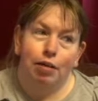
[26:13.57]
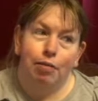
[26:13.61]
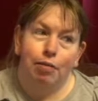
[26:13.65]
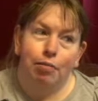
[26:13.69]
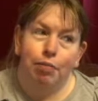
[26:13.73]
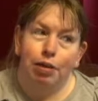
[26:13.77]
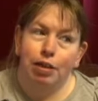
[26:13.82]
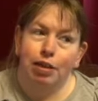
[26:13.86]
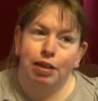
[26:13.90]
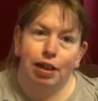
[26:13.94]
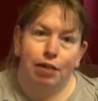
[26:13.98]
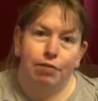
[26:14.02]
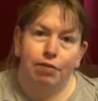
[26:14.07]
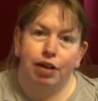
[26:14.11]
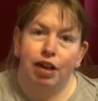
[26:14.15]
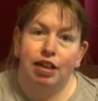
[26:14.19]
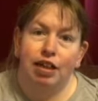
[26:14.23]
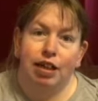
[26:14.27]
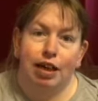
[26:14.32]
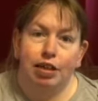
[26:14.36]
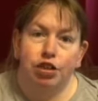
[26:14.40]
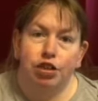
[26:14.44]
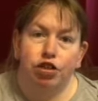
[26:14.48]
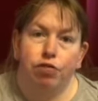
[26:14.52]
but never an
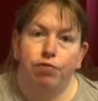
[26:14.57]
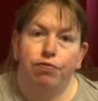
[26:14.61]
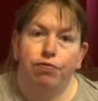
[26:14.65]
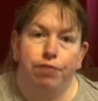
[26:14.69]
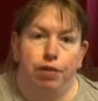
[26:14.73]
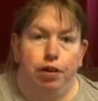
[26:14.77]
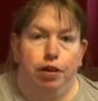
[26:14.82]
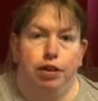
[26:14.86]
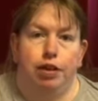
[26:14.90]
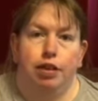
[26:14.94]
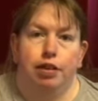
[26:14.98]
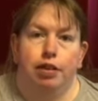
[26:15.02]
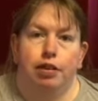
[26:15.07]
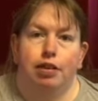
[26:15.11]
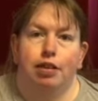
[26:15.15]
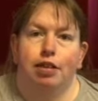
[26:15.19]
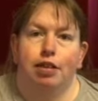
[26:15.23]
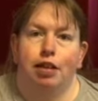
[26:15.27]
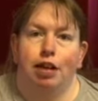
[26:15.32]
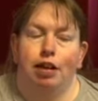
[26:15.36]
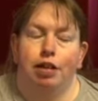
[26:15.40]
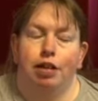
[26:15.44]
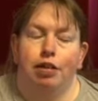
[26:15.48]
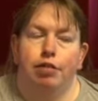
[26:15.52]
actual fight.
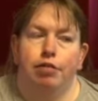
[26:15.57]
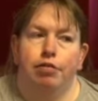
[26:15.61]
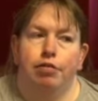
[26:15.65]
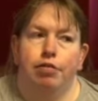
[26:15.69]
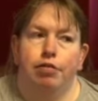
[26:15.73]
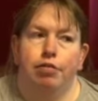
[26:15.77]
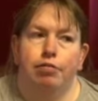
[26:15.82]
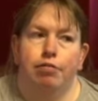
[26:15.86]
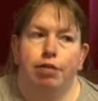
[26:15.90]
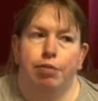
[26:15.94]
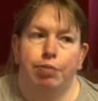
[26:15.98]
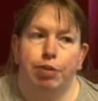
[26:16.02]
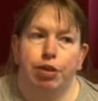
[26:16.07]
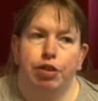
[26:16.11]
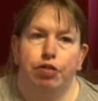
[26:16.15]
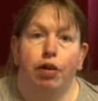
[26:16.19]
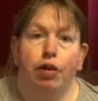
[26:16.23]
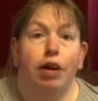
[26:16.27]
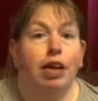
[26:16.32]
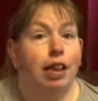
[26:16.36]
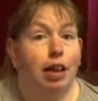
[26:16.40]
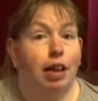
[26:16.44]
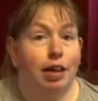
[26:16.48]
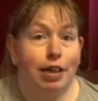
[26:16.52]
So we've been
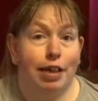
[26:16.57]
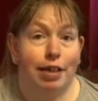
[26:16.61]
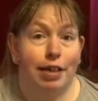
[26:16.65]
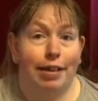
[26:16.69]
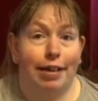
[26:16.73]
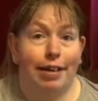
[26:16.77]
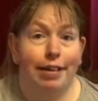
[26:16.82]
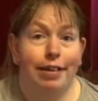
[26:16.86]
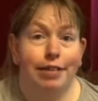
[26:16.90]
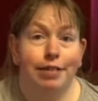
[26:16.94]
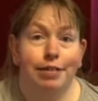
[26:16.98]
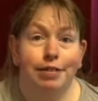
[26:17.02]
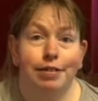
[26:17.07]
quite lucky there.